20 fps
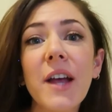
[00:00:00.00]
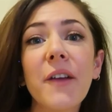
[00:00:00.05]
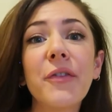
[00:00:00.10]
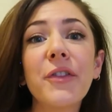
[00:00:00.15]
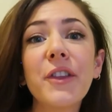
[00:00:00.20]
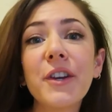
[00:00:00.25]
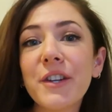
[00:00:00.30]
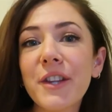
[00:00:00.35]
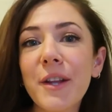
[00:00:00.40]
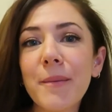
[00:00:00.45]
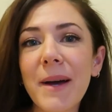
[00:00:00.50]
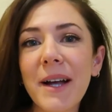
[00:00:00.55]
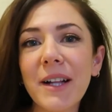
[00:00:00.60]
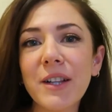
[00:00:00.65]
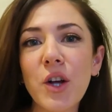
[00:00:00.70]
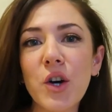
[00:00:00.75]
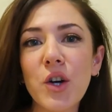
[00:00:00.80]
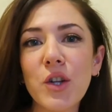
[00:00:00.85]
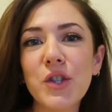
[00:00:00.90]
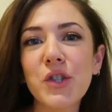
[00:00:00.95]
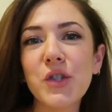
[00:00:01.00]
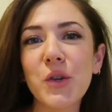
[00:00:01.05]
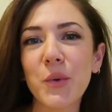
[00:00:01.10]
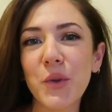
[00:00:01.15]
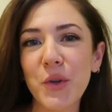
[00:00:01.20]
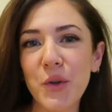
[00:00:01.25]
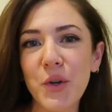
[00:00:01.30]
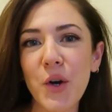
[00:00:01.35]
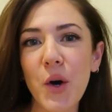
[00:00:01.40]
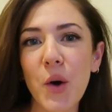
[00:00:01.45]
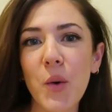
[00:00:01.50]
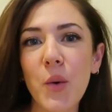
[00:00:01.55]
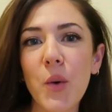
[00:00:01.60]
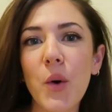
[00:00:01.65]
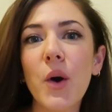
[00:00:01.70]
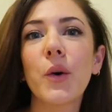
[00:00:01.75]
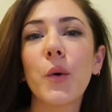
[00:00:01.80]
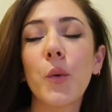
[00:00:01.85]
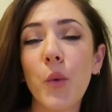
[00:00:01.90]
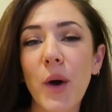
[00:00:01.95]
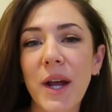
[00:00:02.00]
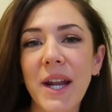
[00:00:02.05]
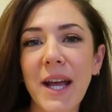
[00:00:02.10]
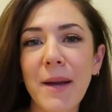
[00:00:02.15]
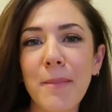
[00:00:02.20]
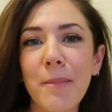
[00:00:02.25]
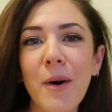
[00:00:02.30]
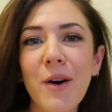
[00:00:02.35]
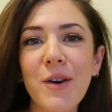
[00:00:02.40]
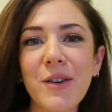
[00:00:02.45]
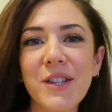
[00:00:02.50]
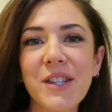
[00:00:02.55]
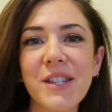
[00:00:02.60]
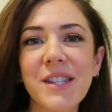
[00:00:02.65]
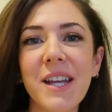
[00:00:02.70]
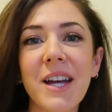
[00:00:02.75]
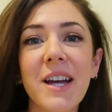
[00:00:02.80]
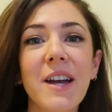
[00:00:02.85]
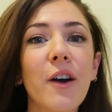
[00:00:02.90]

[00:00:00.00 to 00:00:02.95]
Turn the bell on so you know when I post.